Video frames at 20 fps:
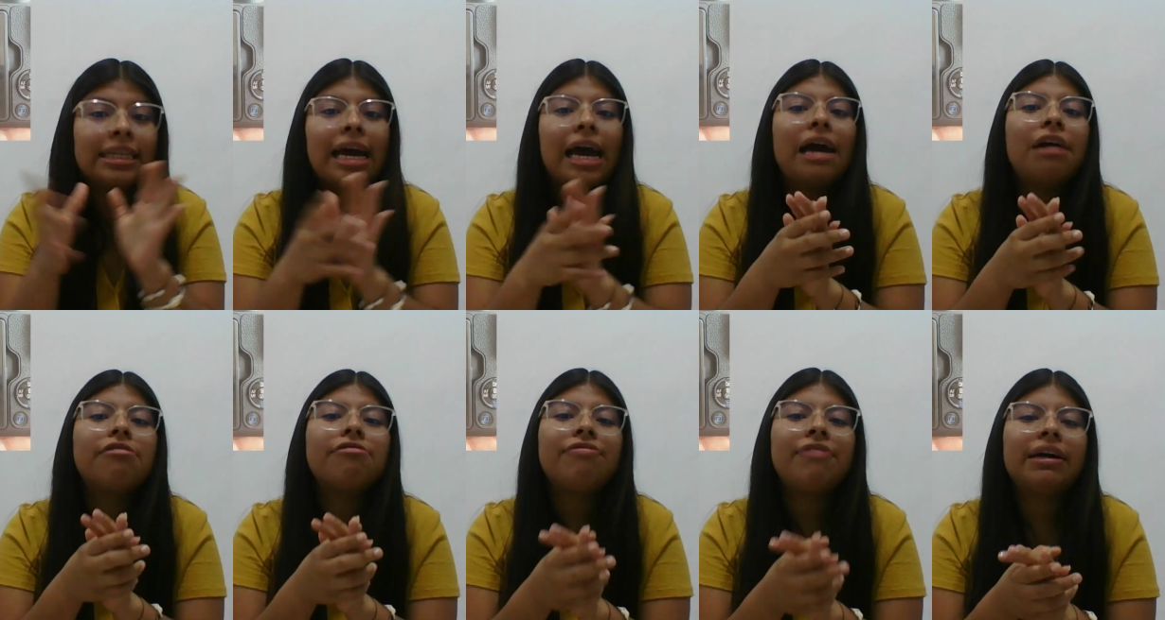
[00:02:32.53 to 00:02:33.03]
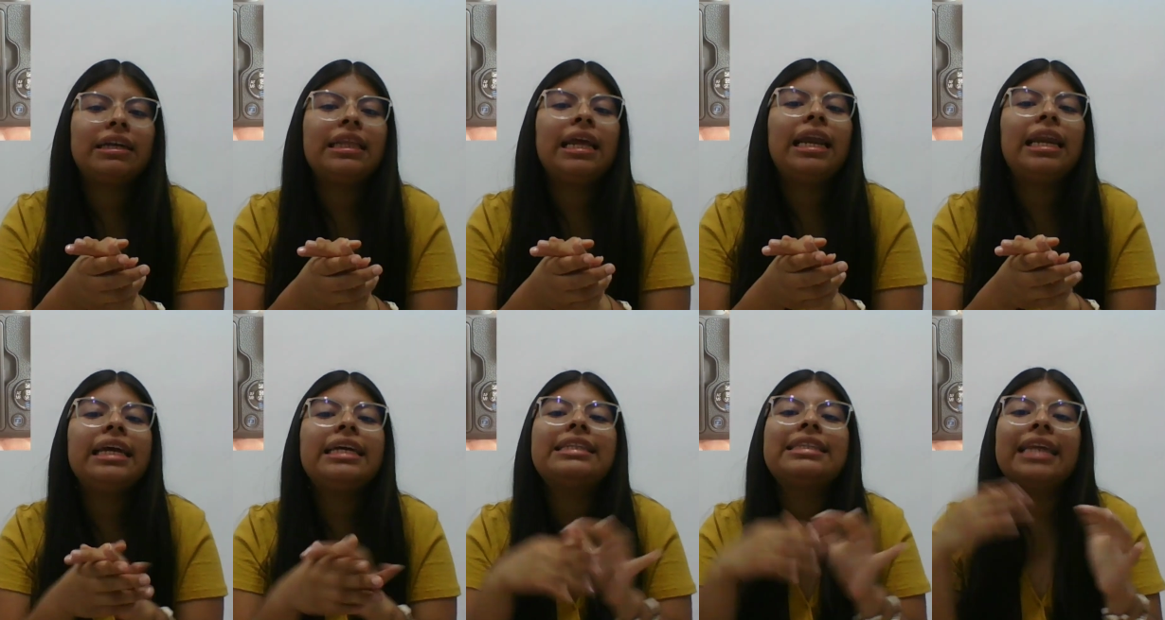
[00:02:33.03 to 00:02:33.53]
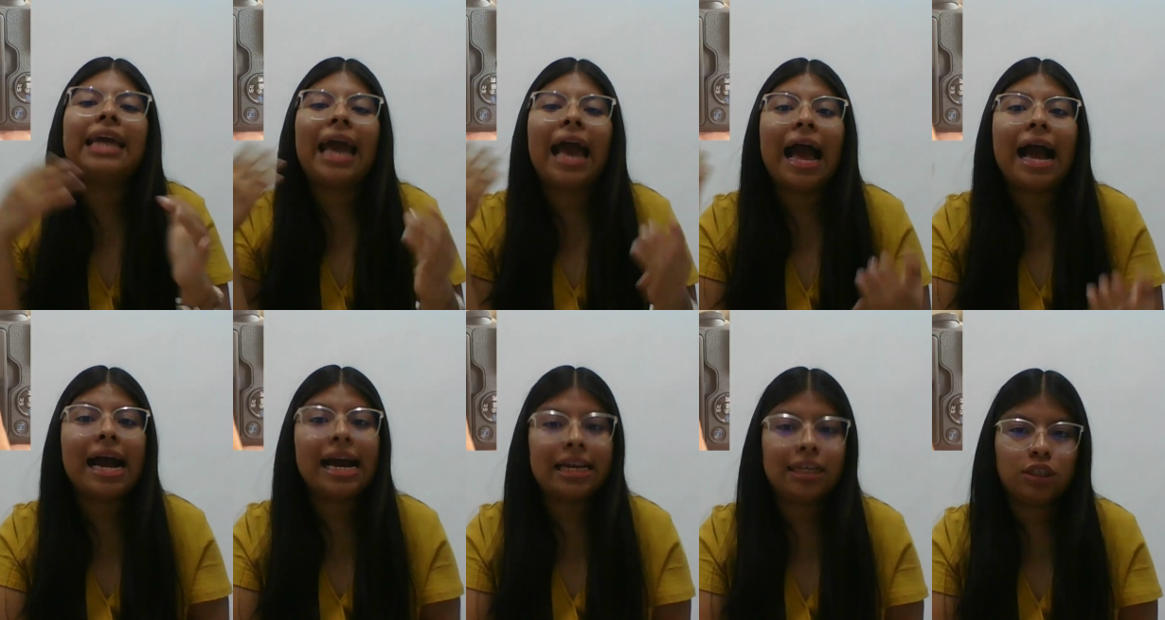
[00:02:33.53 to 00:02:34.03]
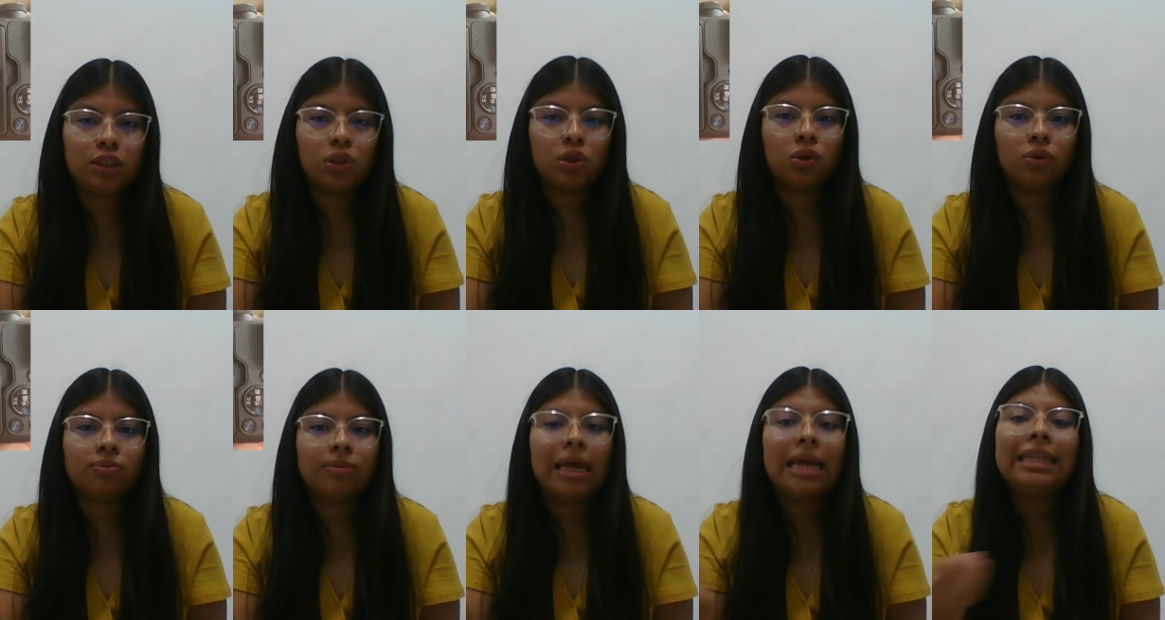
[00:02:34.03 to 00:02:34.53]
And finally, the ISO,